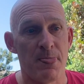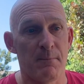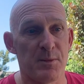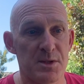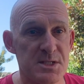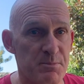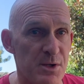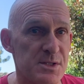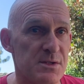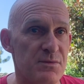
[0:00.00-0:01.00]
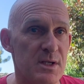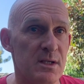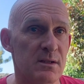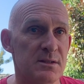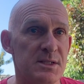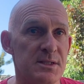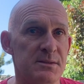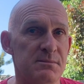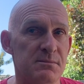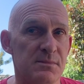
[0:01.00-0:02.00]
I did persevere. I did
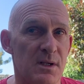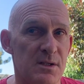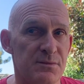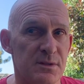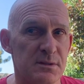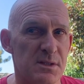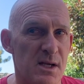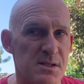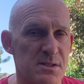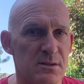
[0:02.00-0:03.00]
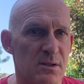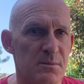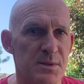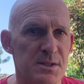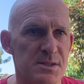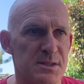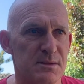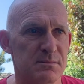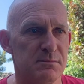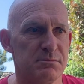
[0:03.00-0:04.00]
over 1,000 kilometers
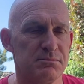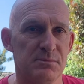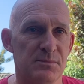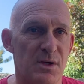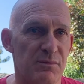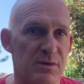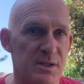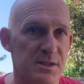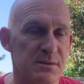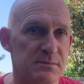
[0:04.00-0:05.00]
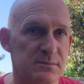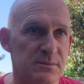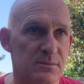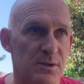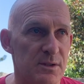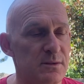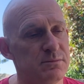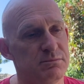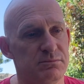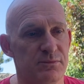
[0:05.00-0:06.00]
in roughly
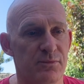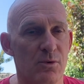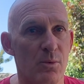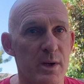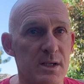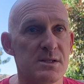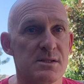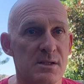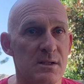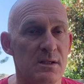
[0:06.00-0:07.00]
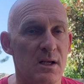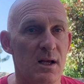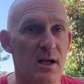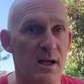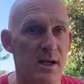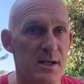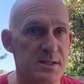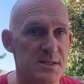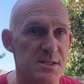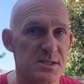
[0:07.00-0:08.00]
4 weeks,
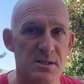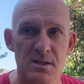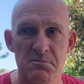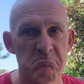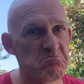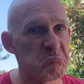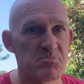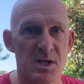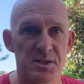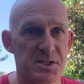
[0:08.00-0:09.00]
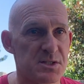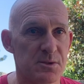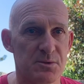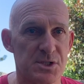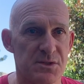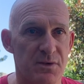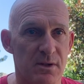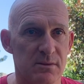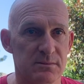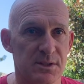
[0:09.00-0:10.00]
and it still just
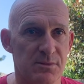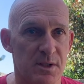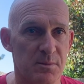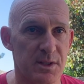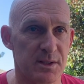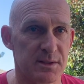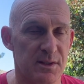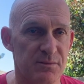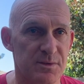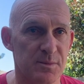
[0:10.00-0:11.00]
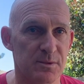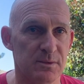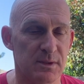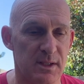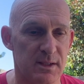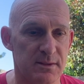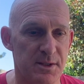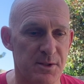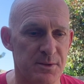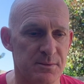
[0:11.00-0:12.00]
felt incredibly uncomfortable. And I
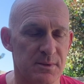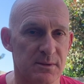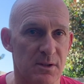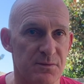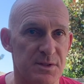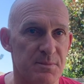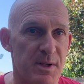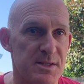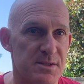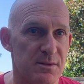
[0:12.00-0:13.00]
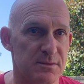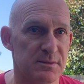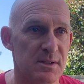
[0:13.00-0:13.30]
know a lot of it depends on